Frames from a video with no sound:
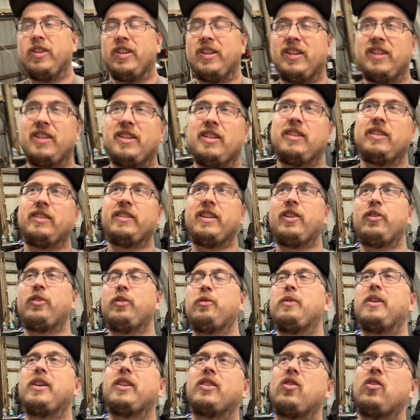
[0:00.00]
I don't even
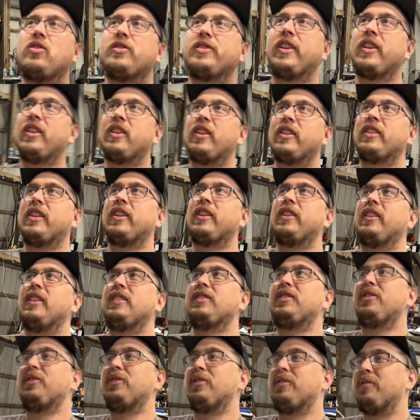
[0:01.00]
want to say it like that,
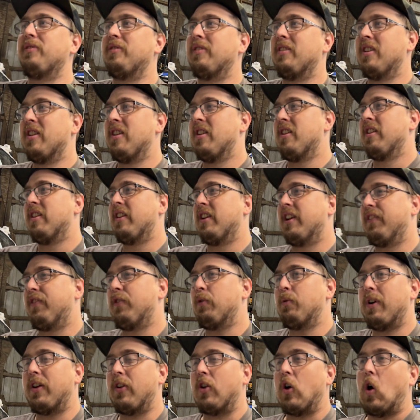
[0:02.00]
unless you, if you
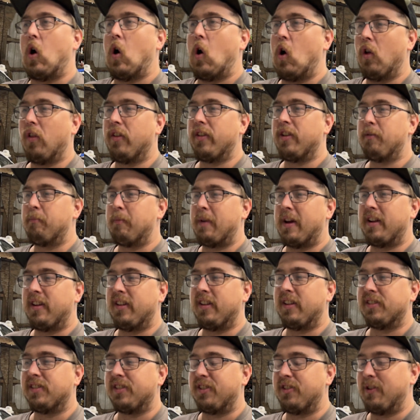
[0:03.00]
want all the
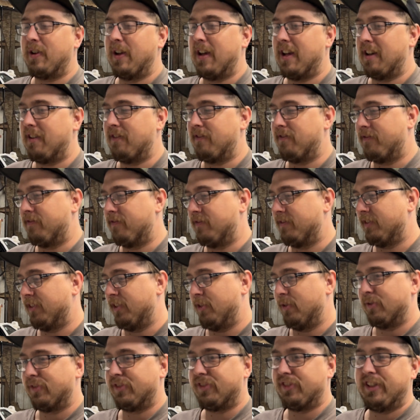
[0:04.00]
amenities and you have, you
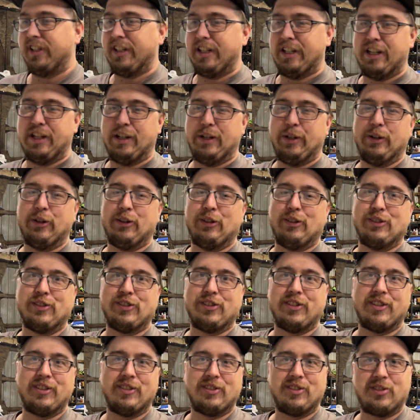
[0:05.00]
know, seat heaters
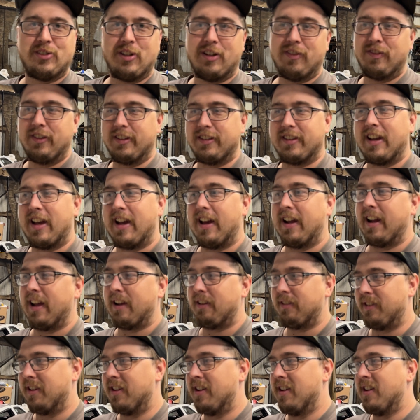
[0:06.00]
and stuff like that,
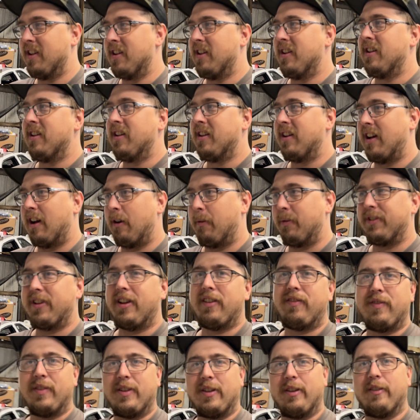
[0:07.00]
I, I would
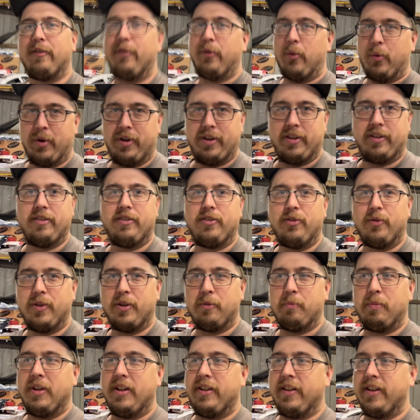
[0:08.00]
definitely avoid doing
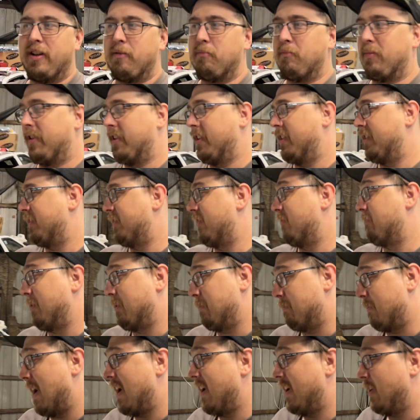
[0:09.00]
a PDM, but in,
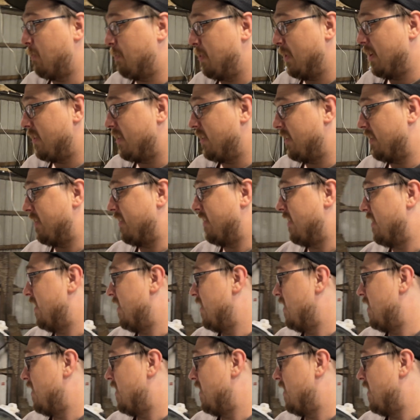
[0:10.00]
in my opinion,